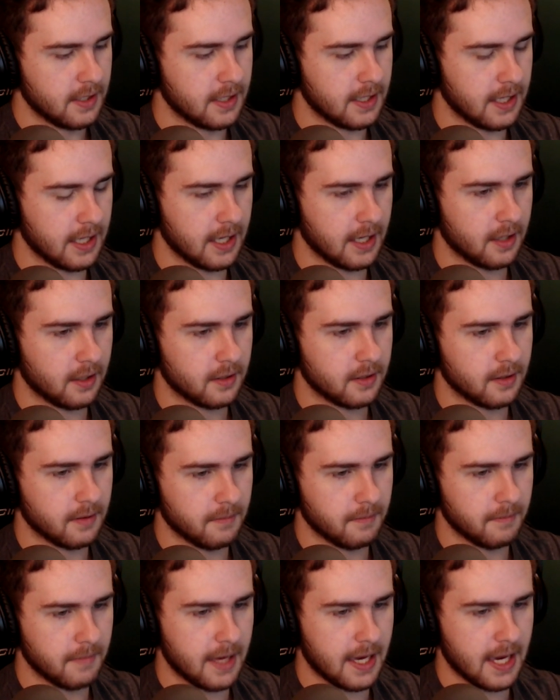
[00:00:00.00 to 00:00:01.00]
Hanged
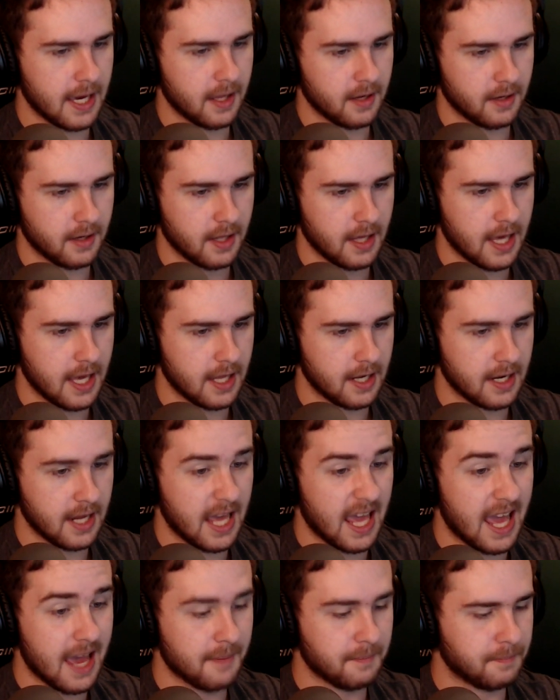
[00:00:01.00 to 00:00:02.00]
Man, and
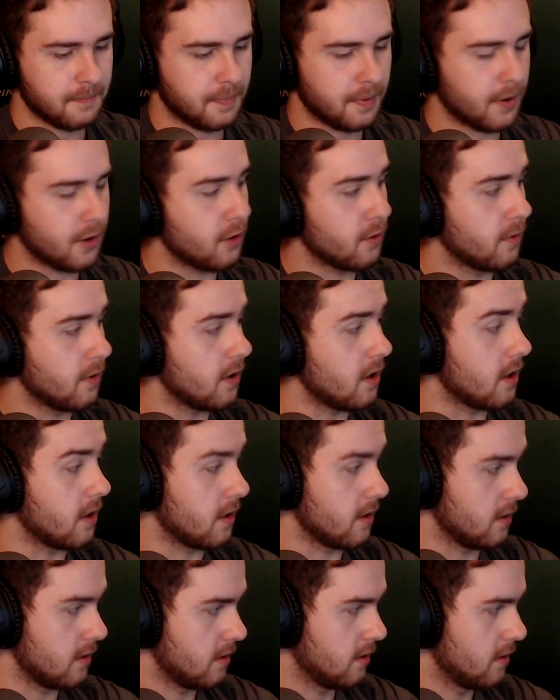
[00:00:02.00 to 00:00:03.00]

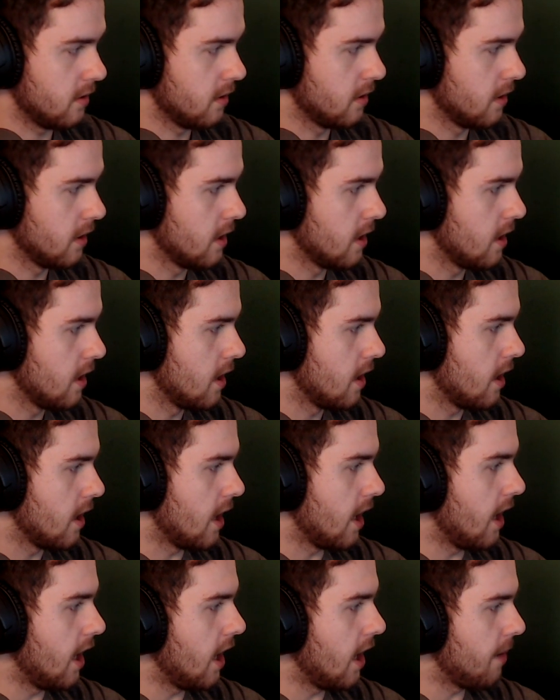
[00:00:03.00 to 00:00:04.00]
Emperor.
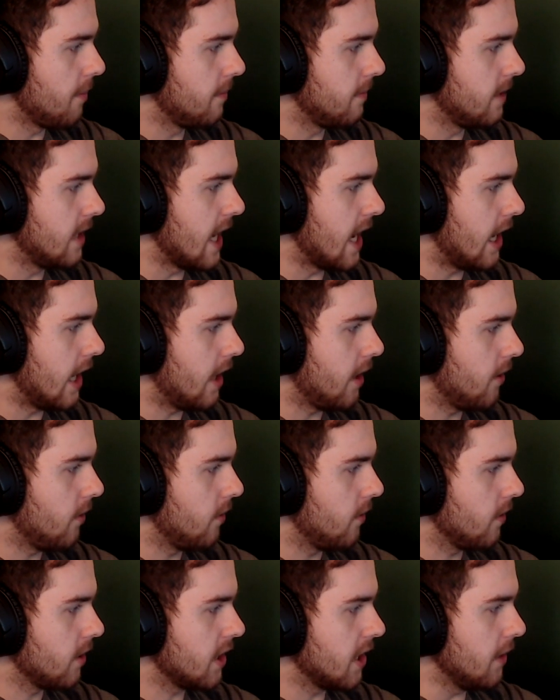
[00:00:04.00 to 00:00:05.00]

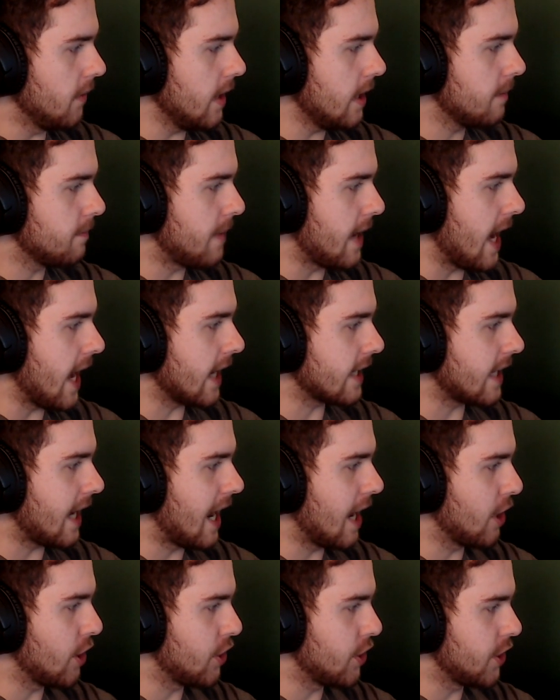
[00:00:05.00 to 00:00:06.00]
Now going back,
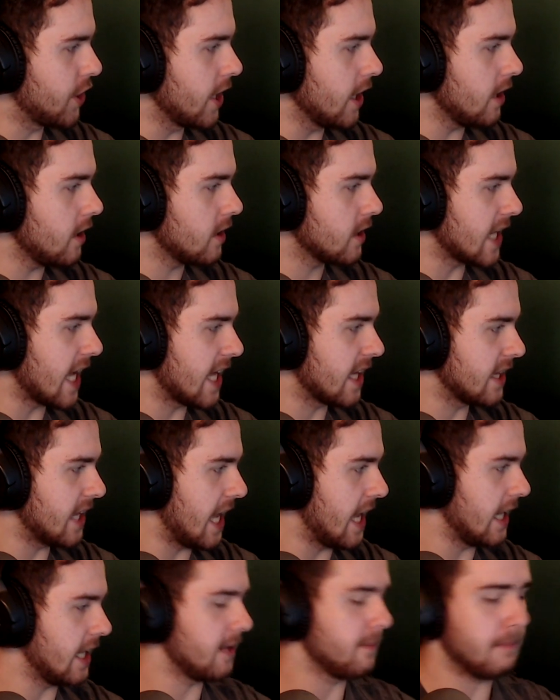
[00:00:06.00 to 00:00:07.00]
I think that
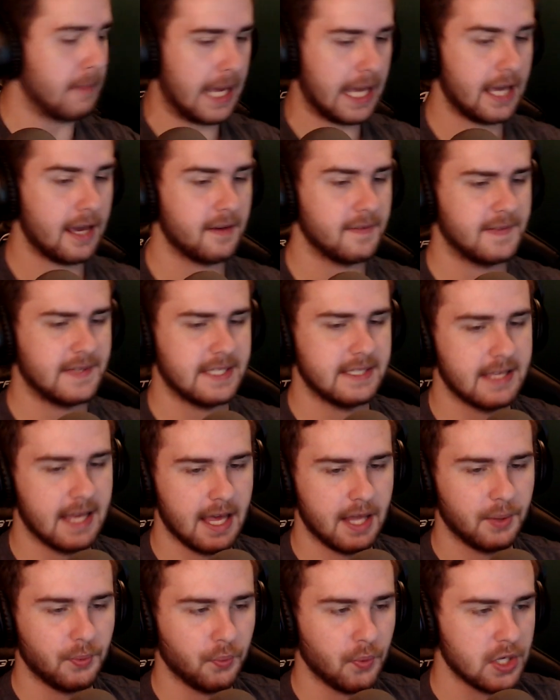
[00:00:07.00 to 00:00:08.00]
lady may have
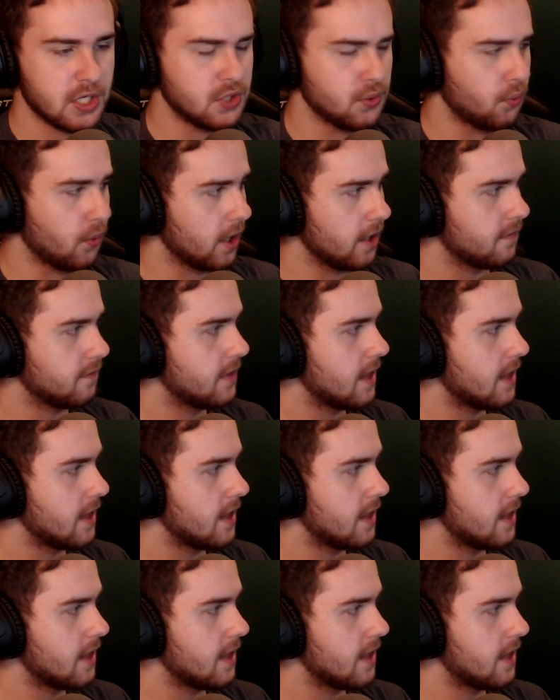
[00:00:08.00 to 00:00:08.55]
said which one of